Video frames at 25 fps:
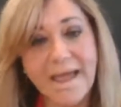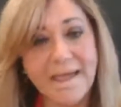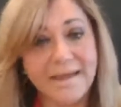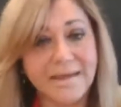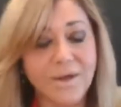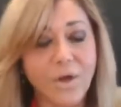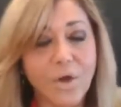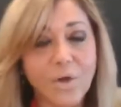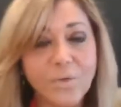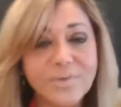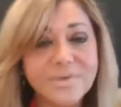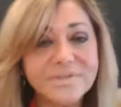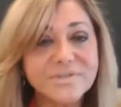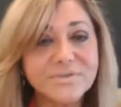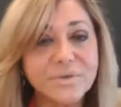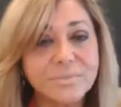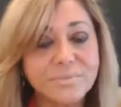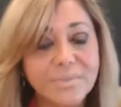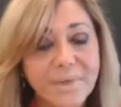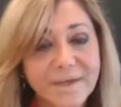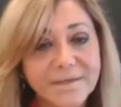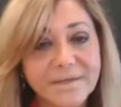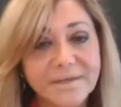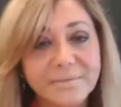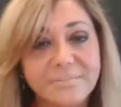I always
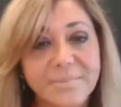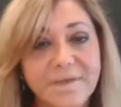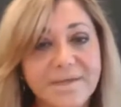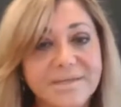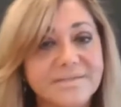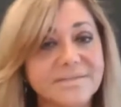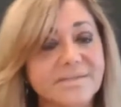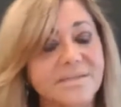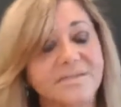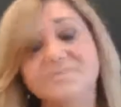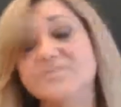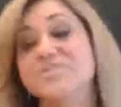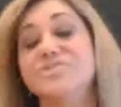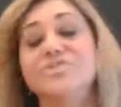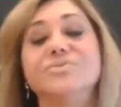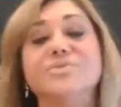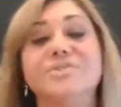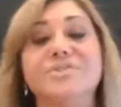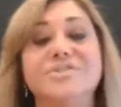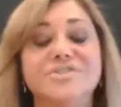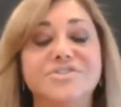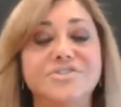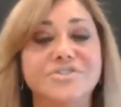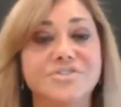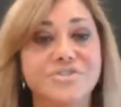reminded myself,
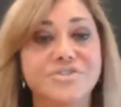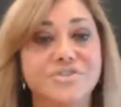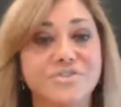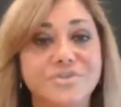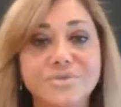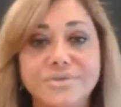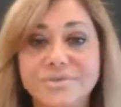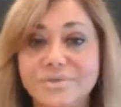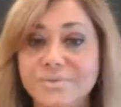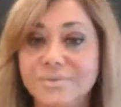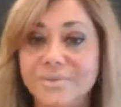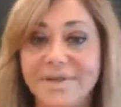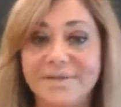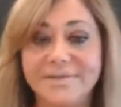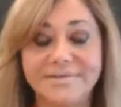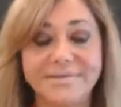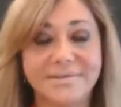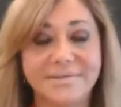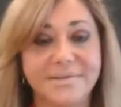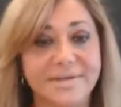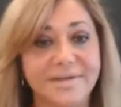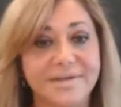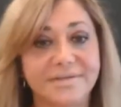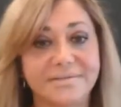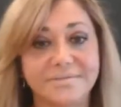Shirin, just do the right
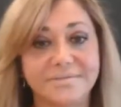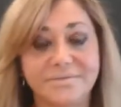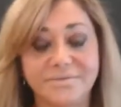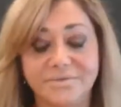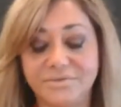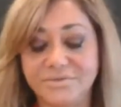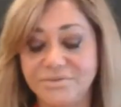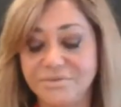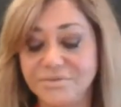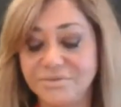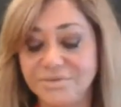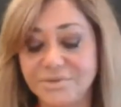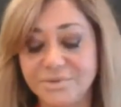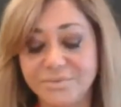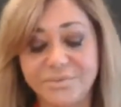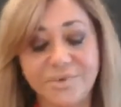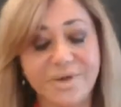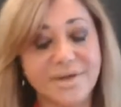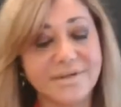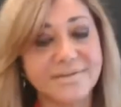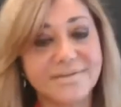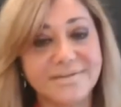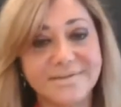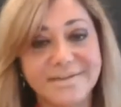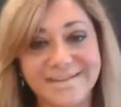thing, do the
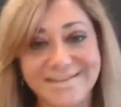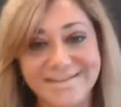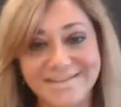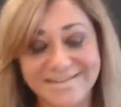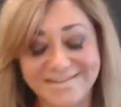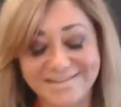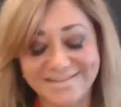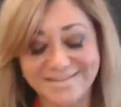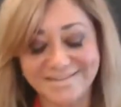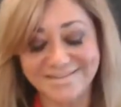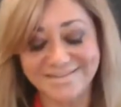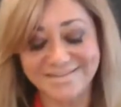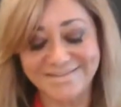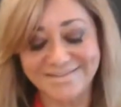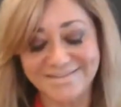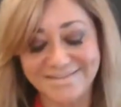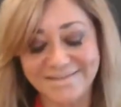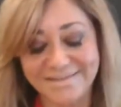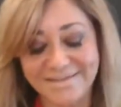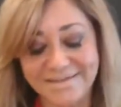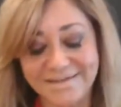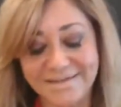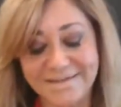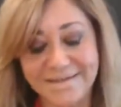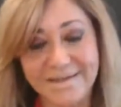right thing.
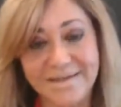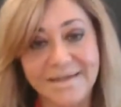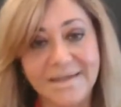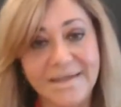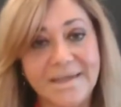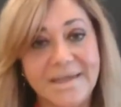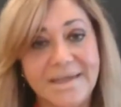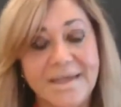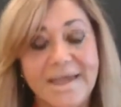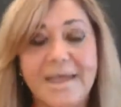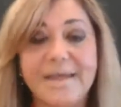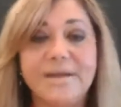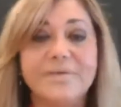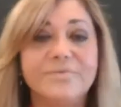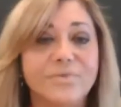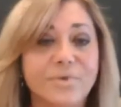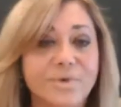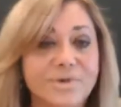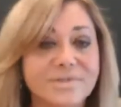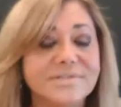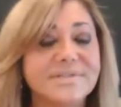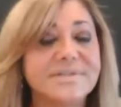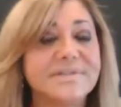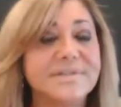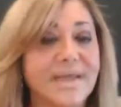And of
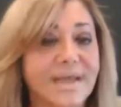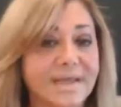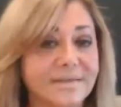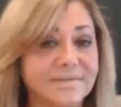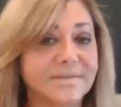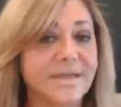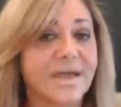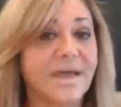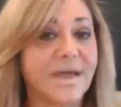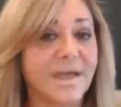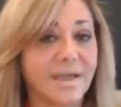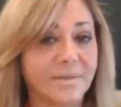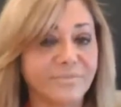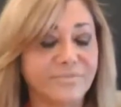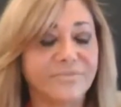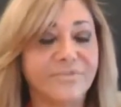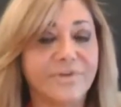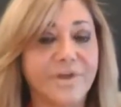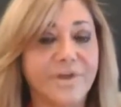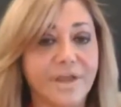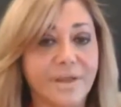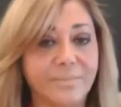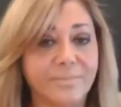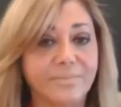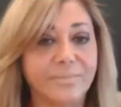course, in that time
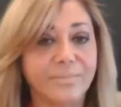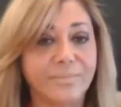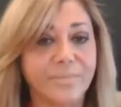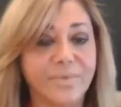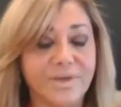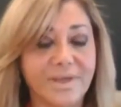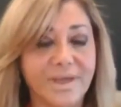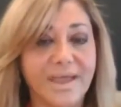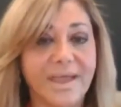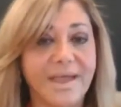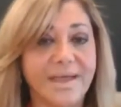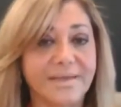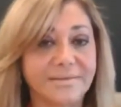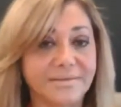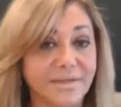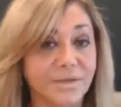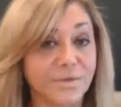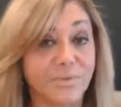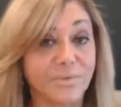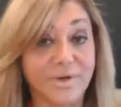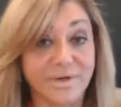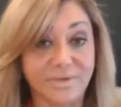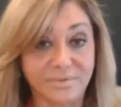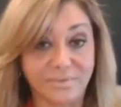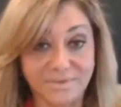frame, we had the
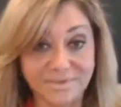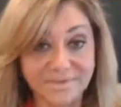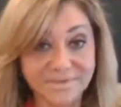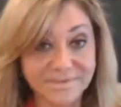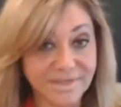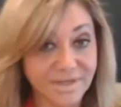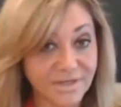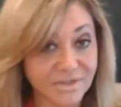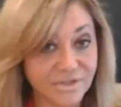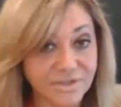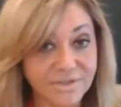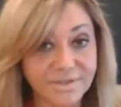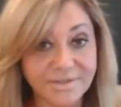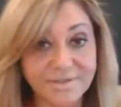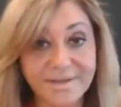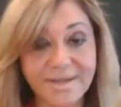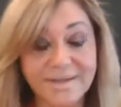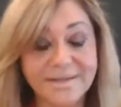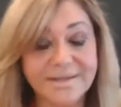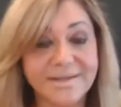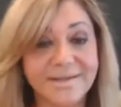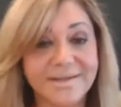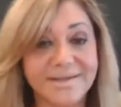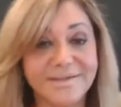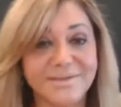Great Recession
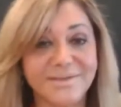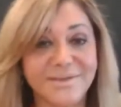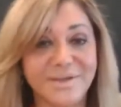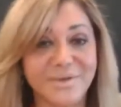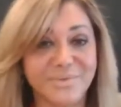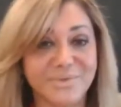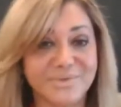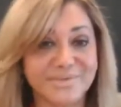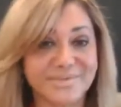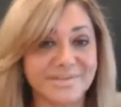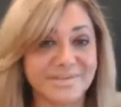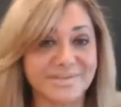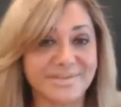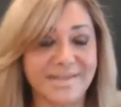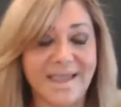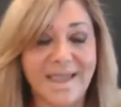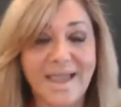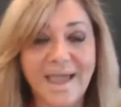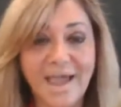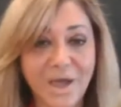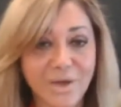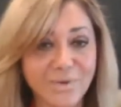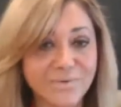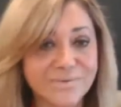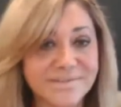that hit, that was in the
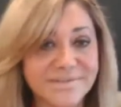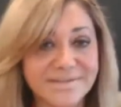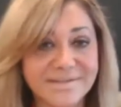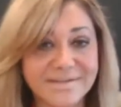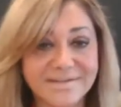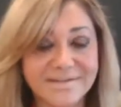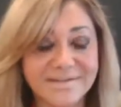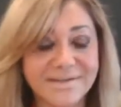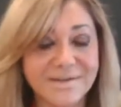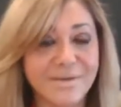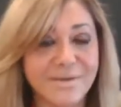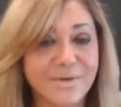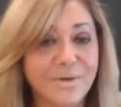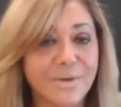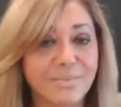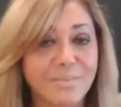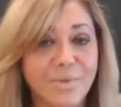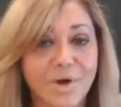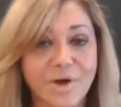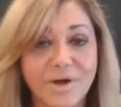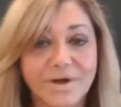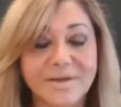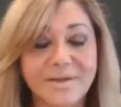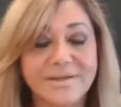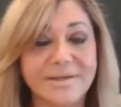housing
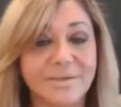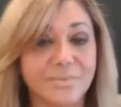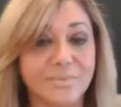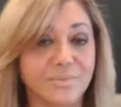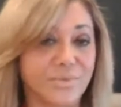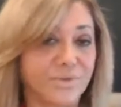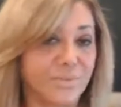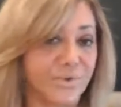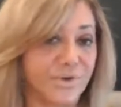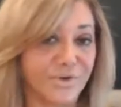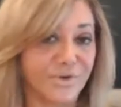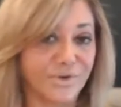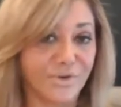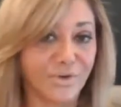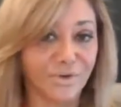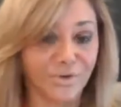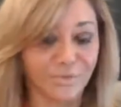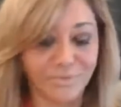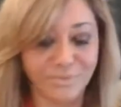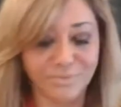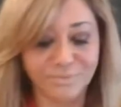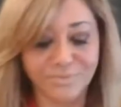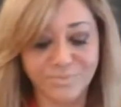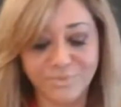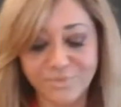market, and we were in
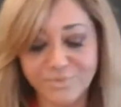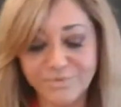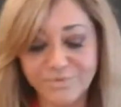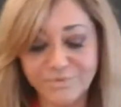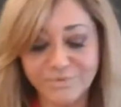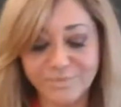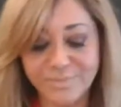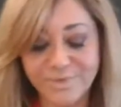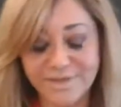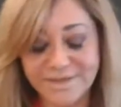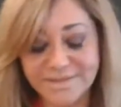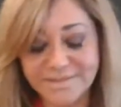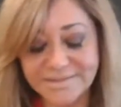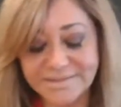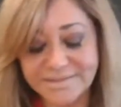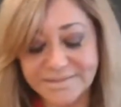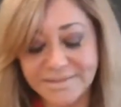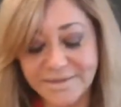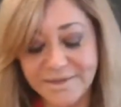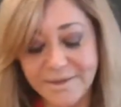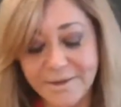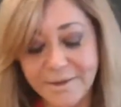home improvement.